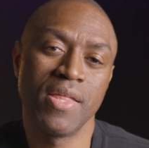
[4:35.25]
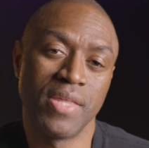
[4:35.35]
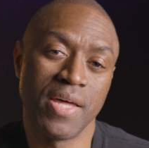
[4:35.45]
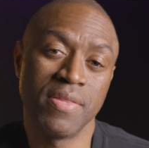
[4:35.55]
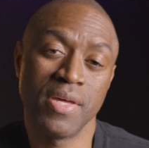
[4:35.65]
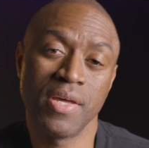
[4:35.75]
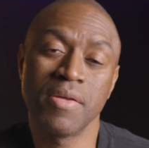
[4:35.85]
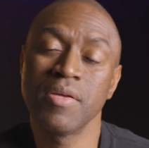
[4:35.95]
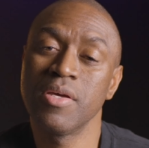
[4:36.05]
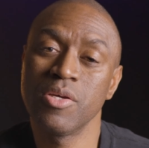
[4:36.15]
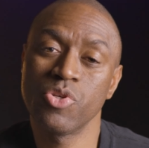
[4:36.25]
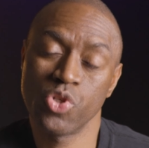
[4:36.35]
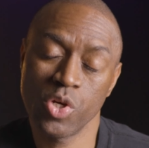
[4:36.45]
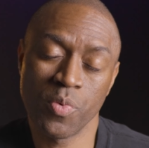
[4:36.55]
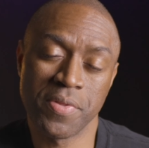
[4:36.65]
that they
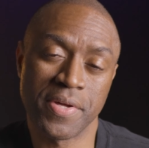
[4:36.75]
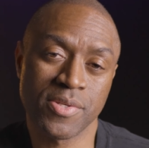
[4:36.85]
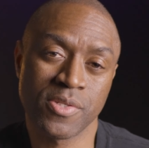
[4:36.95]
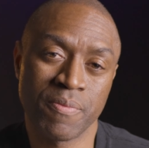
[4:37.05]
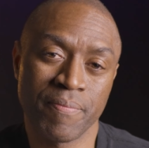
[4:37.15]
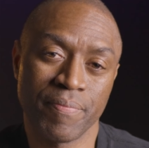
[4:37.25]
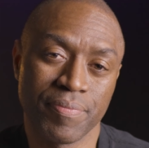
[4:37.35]
shared with us.